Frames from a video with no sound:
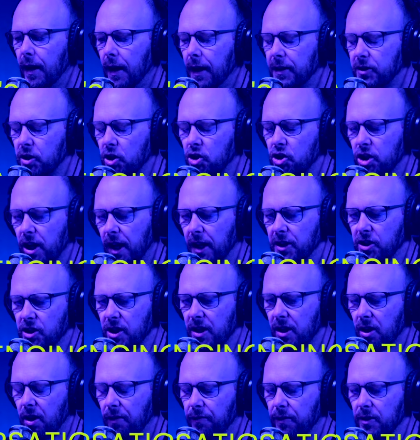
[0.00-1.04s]
It's a challenging
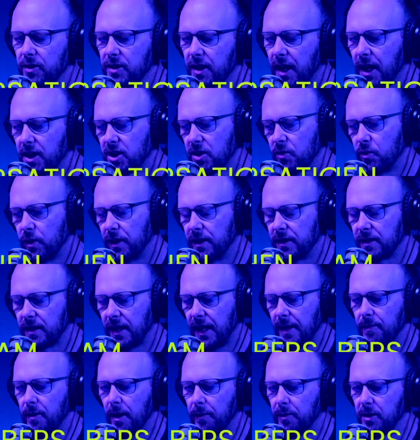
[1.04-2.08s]
conversation when
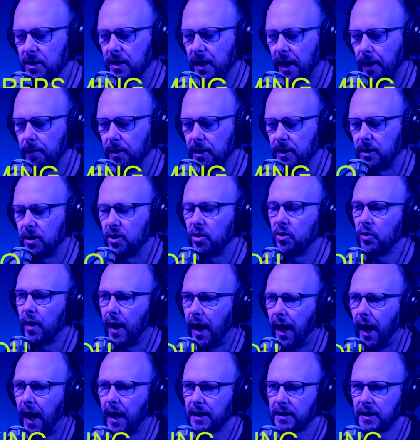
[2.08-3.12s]
team members coming to you
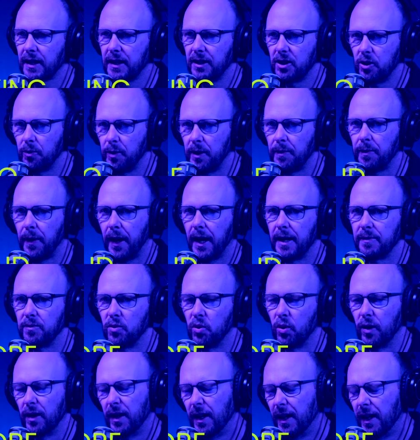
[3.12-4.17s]
asking to be paid
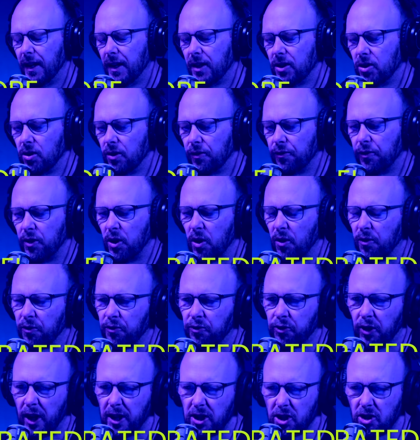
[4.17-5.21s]
more. You feel
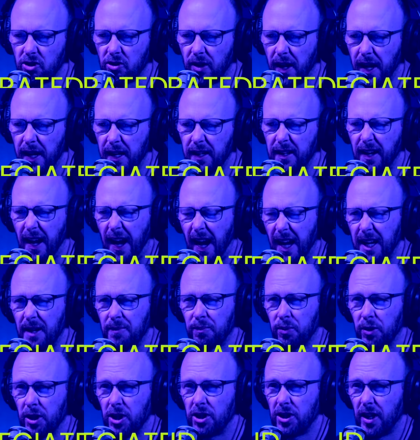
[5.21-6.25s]
frustrated,
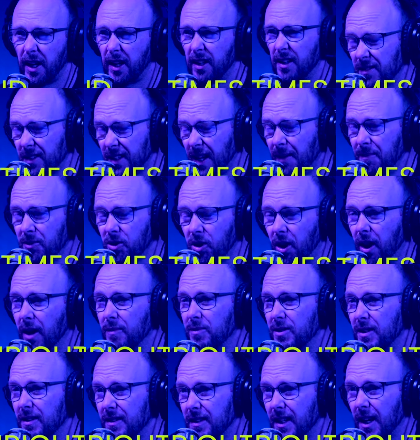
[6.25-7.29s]
unappreciated, and
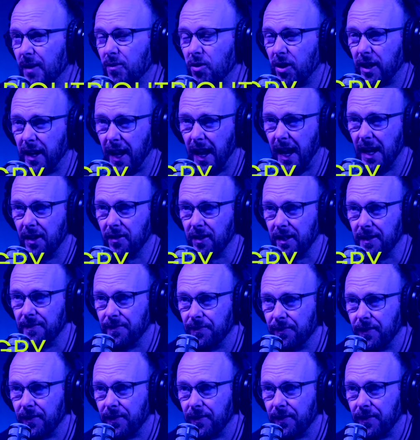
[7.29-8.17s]
sometimes downright angry.